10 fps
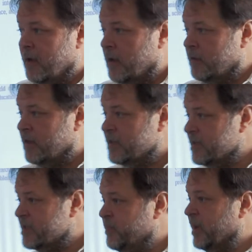This
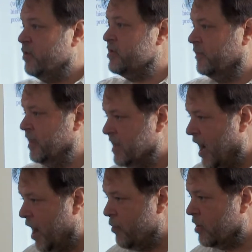is because of this
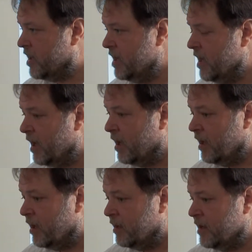hierarchy
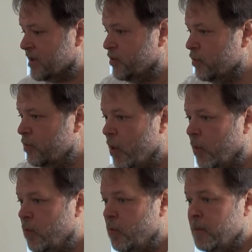that you
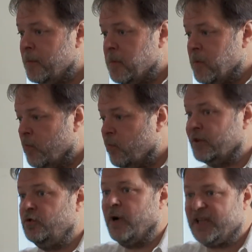know
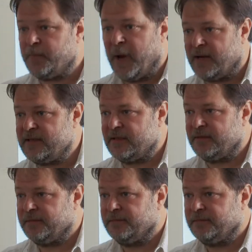what to expect.